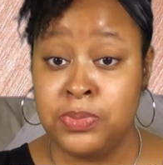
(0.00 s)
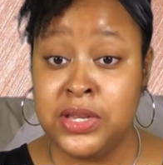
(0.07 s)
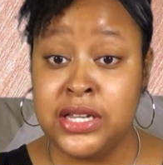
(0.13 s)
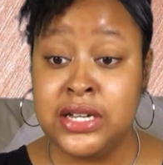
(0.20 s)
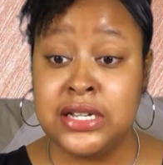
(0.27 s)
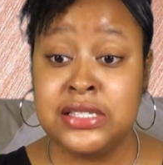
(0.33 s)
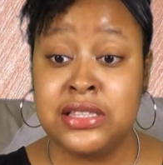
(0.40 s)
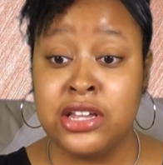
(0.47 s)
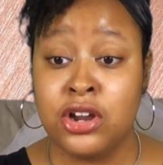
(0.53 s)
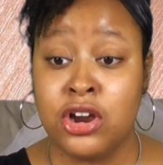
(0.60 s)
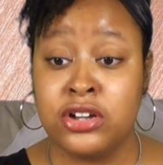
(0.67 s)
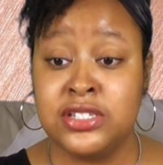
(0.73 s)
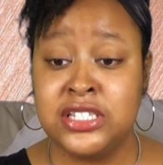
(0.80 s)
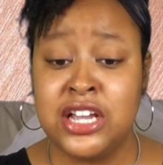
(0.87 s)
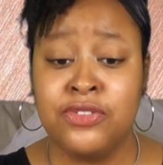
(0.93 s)
because there
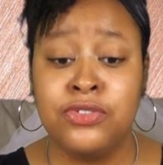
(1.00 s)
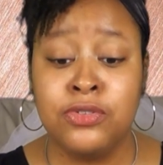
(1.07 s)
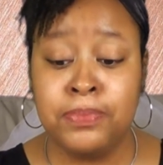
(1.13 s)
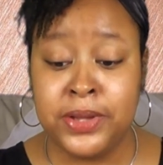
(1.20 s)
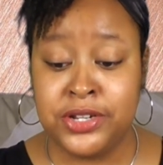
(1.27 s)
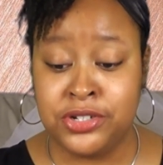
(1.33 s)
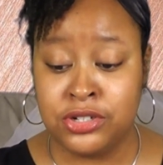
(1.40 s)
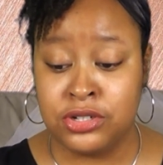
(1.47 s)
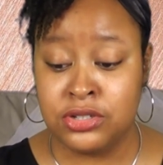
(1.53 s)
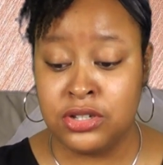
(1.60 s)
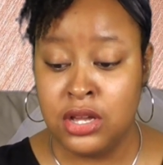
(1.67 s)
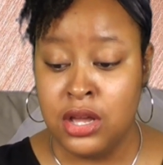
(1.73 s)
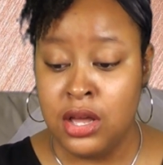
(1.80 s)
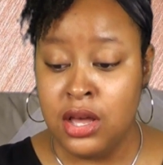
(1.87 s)
are several pictures.